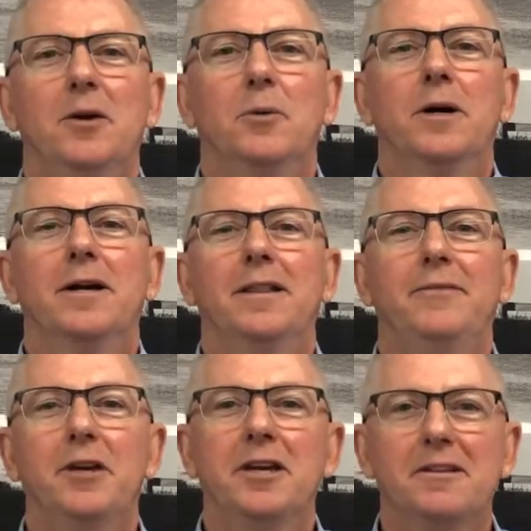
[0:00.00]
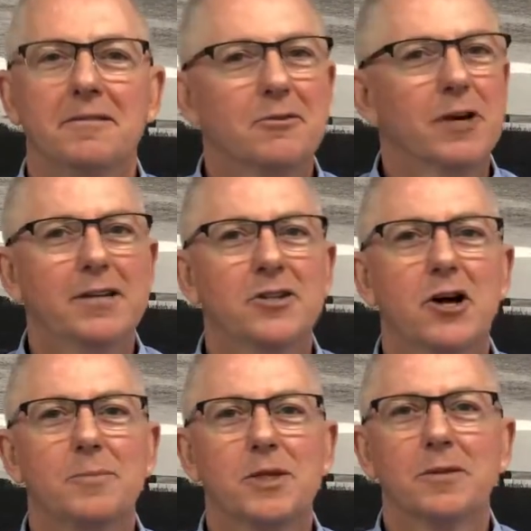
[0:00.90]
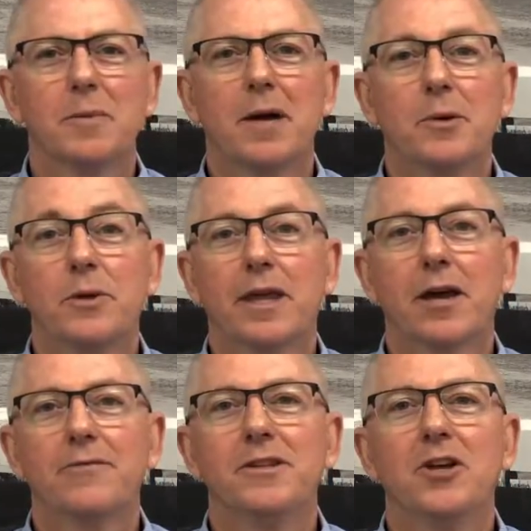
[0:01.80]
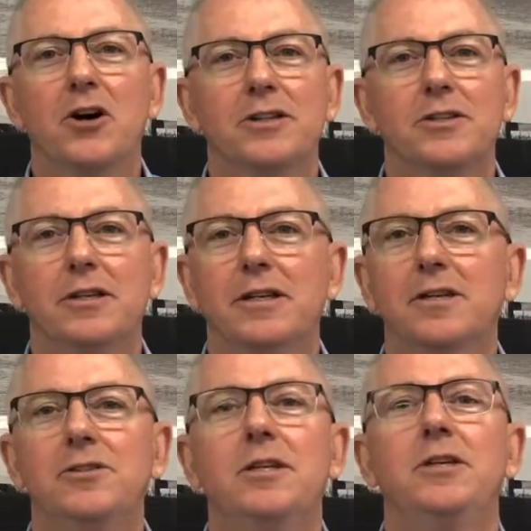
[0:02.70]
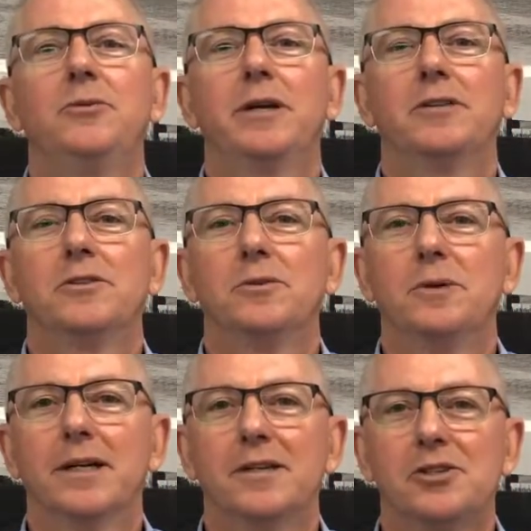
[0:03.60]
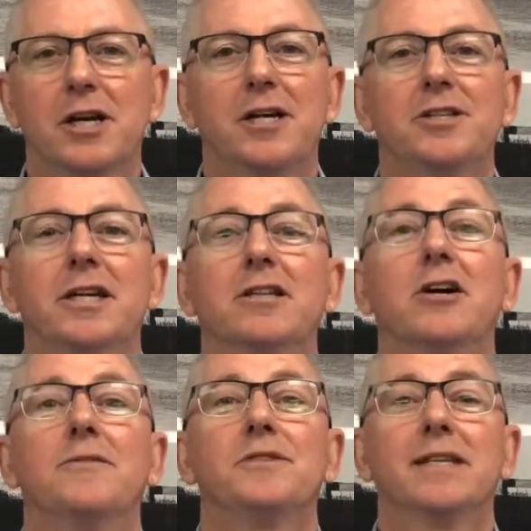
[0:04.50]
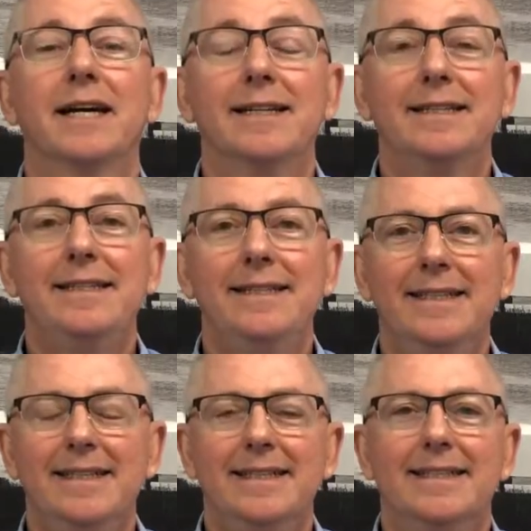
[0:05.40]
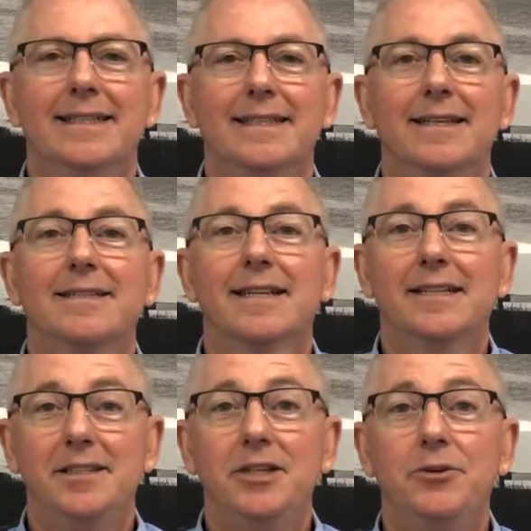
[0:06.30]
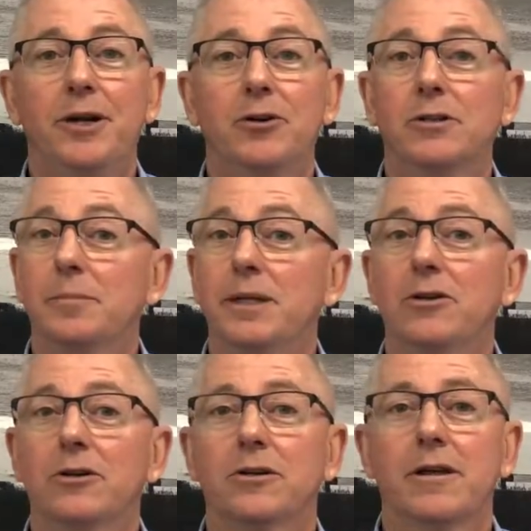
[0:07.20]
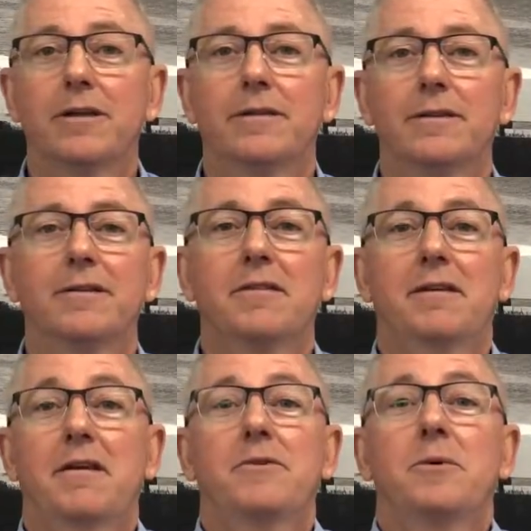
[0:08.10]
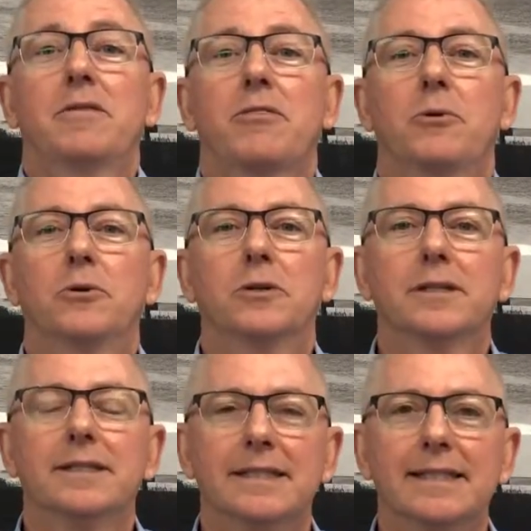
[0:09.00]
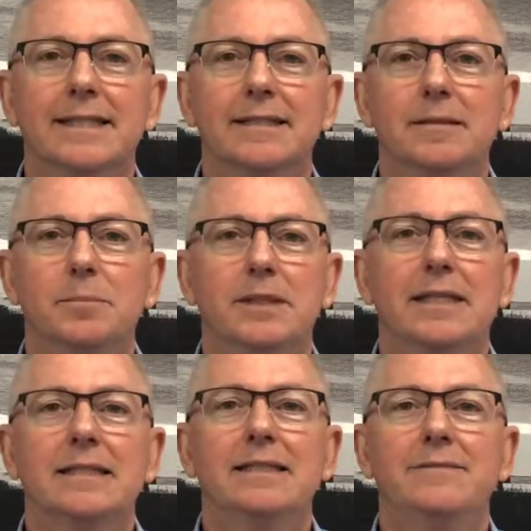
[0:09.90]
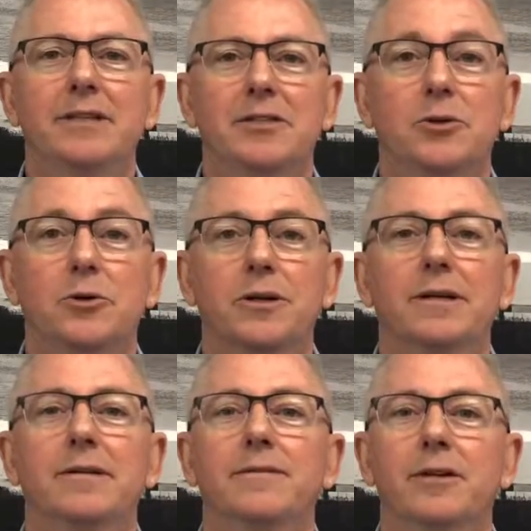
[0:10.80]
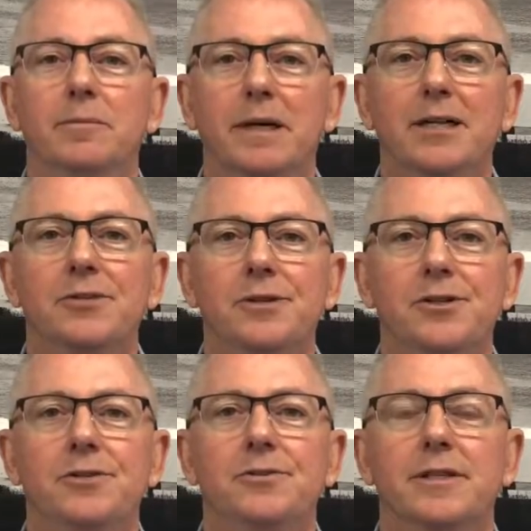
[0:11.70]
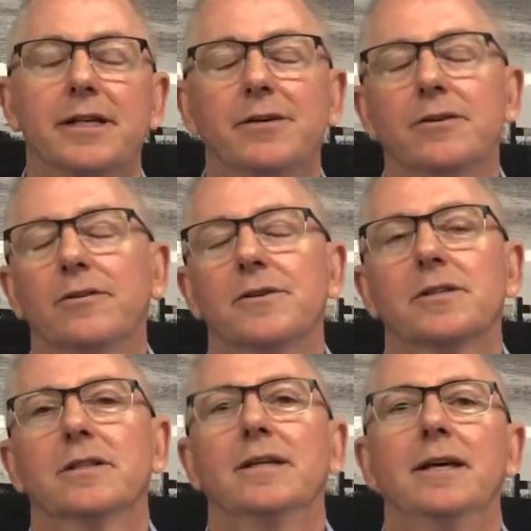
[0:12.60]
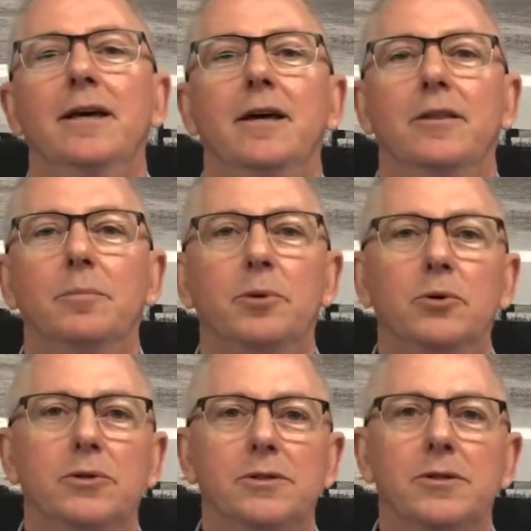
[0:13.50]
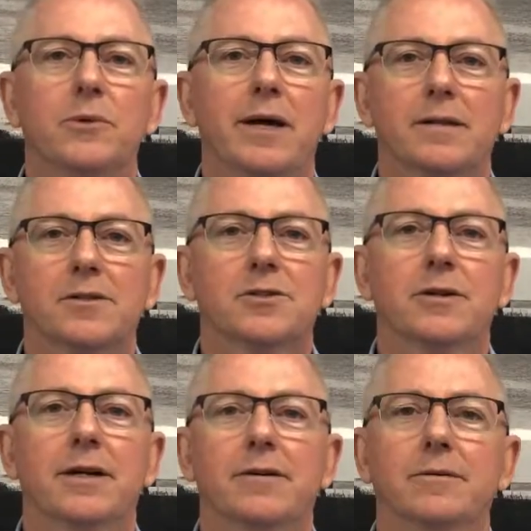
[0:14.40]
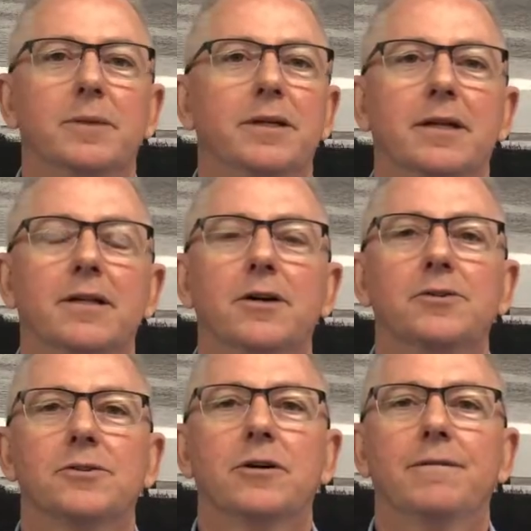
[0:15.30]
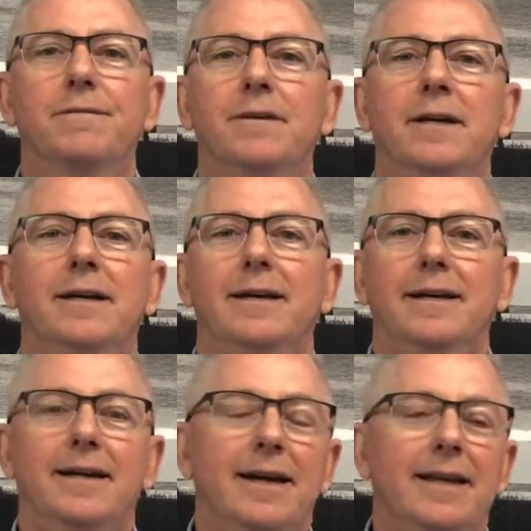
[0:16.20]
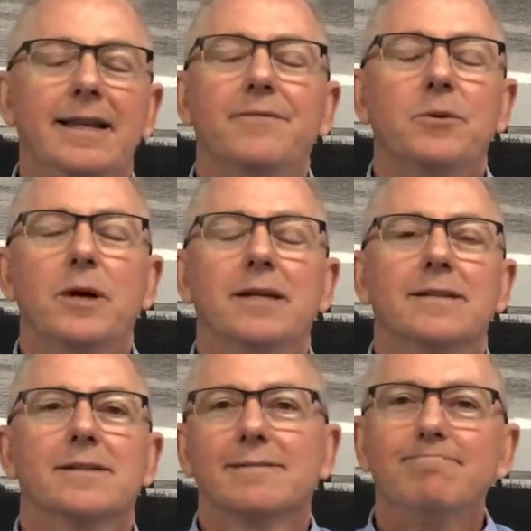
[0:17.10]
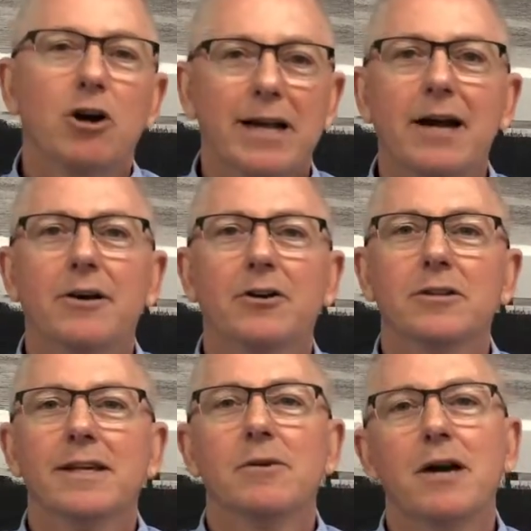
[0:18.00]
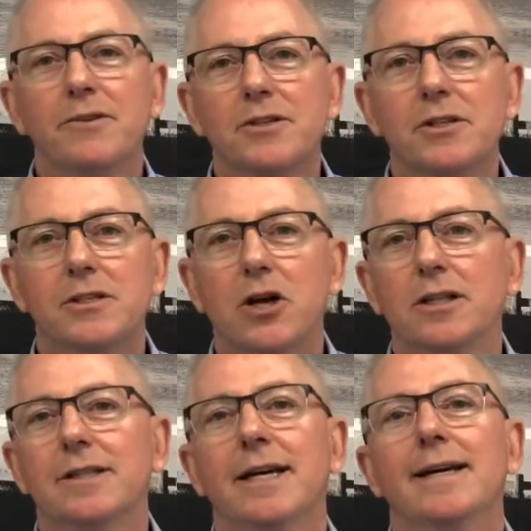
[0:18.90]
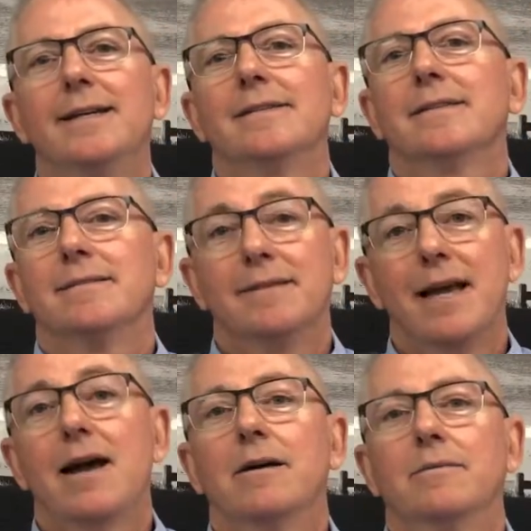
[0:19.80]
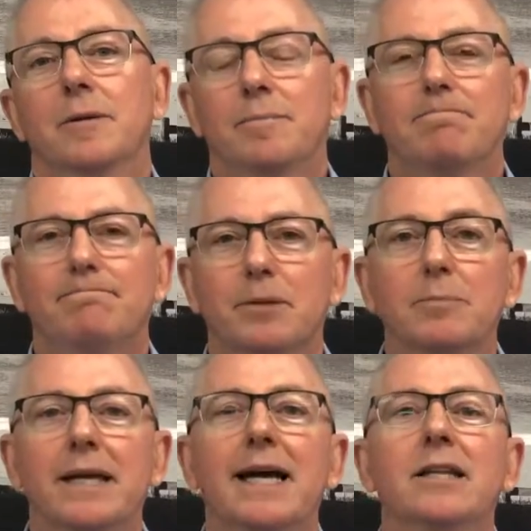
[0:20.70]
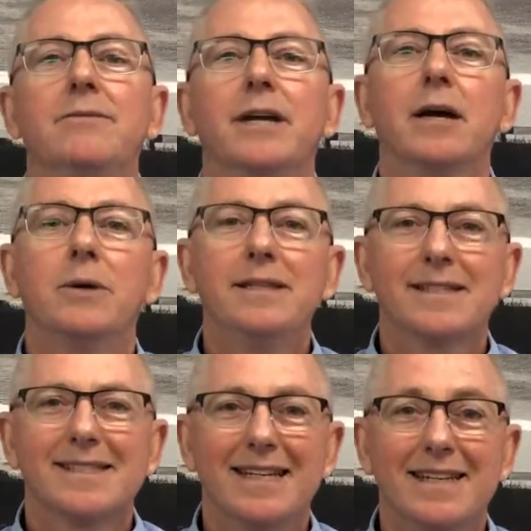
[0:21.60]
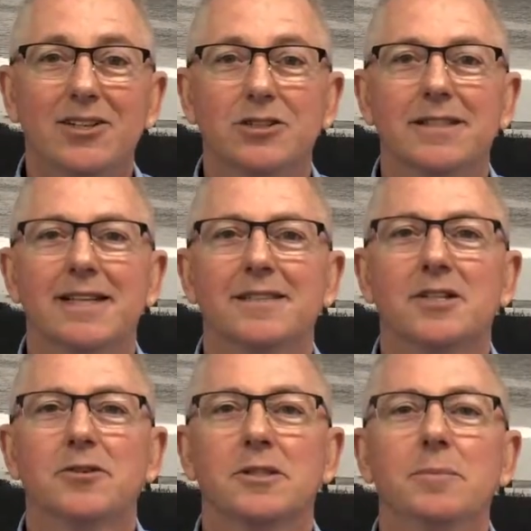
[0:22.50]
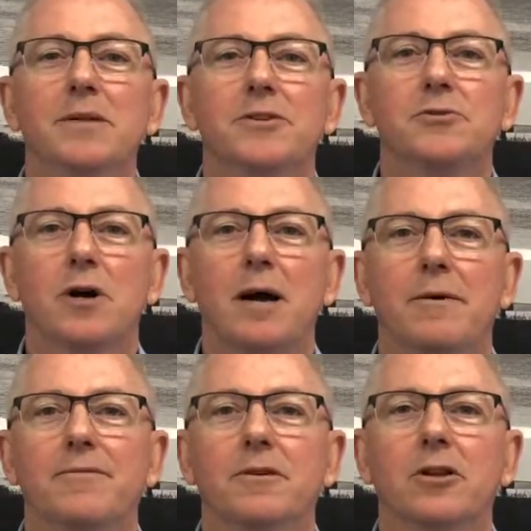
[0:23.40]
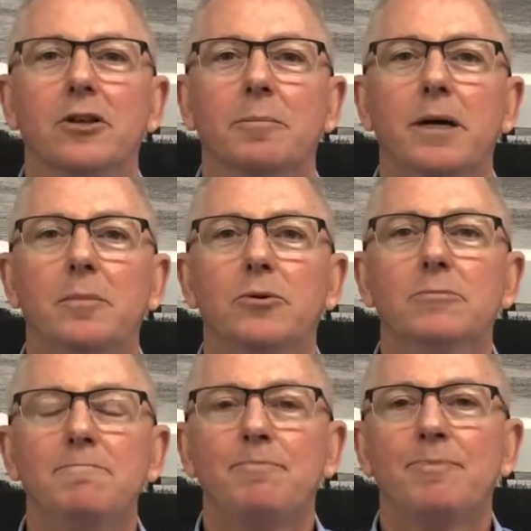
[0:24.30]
We're living in great times at the moment with COVID-19 continuing to change our lives daily. It's continuing on a bit longer than I think everyone thought, particularly in Victoria. They've got major issues there, and obviously the borders around Australia are being closed off and everyone's not going on their overseas holidays, and now we probably can't even go interstate holidays, so it's a bit of a drama for a lot of people.